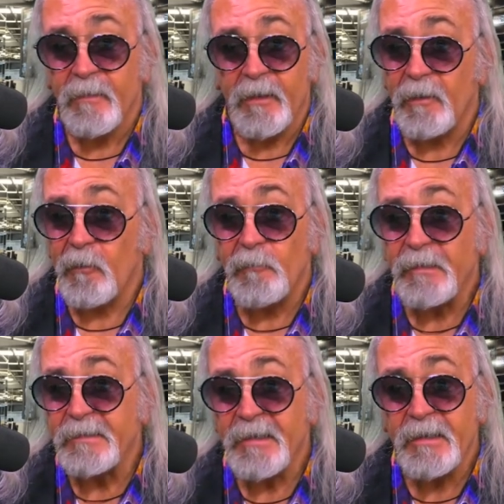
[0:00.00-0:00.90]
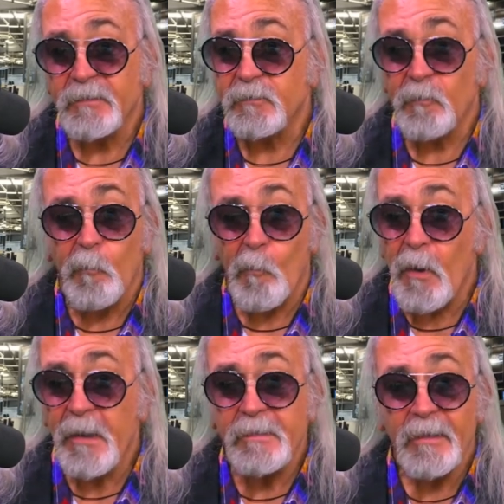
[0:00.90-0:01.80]
It only takes
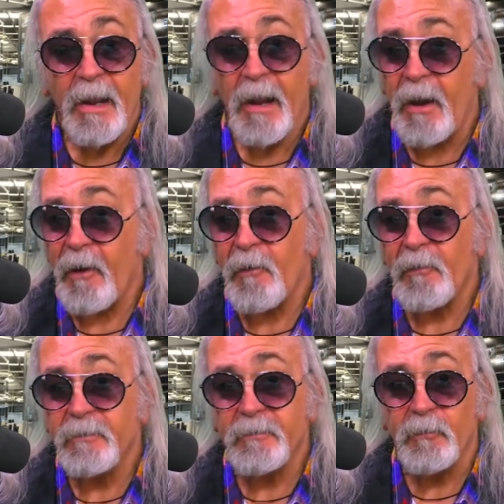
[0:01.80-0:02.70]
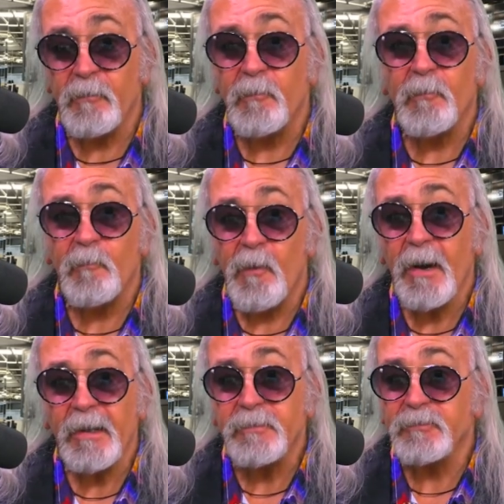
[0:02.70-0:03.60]
one air to
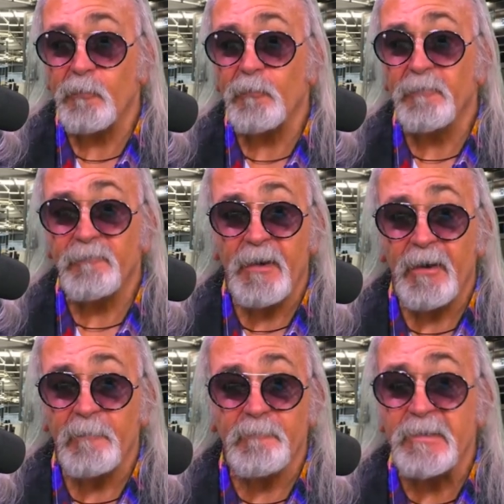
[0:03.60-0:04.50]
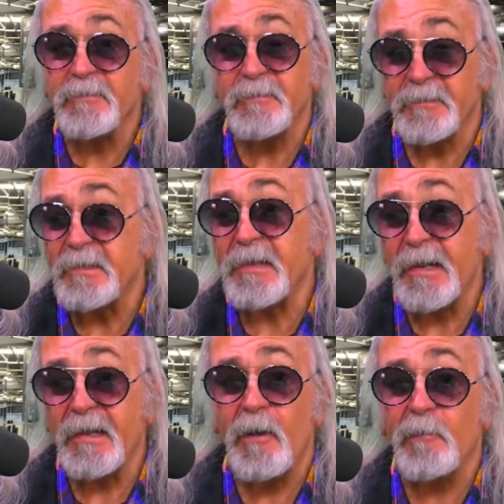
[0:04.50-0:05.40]
rocket shoulder fired missile to
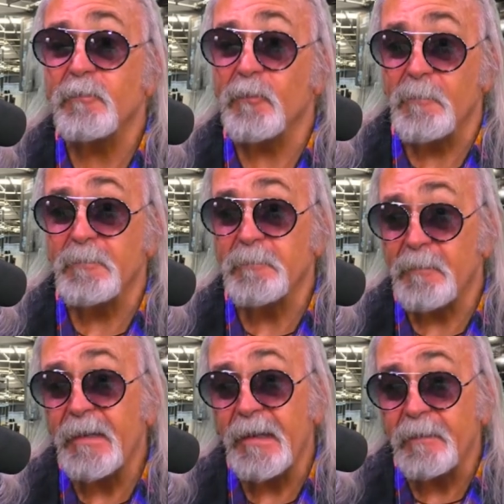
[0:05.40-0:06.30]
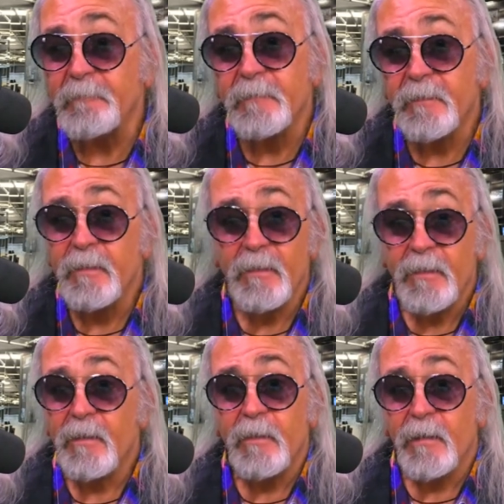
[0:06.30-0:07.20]
take out Trump's plane.
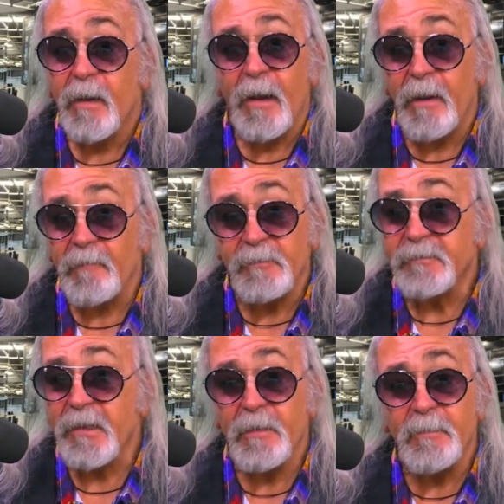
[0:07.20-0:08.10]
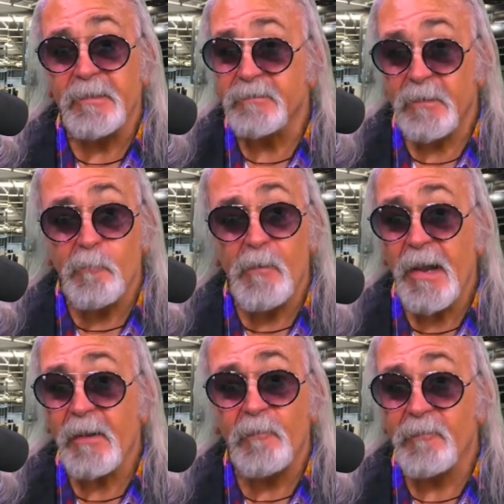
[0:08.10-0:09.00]
And there's going to be some
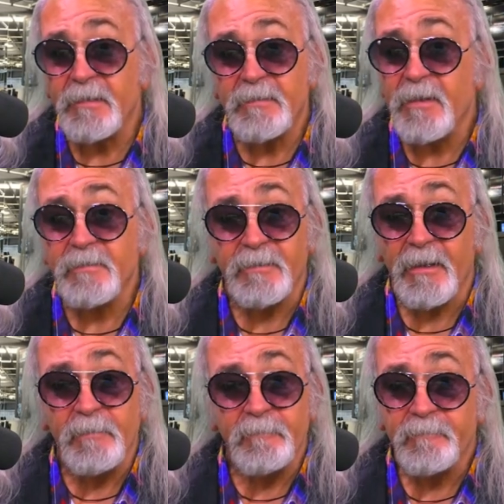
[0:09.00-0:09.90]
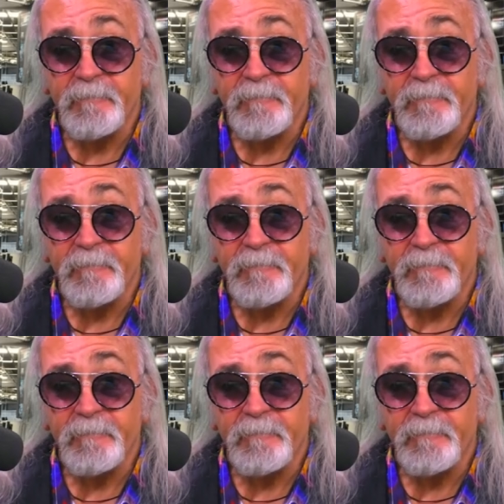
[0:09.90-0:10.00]
wacko that does that.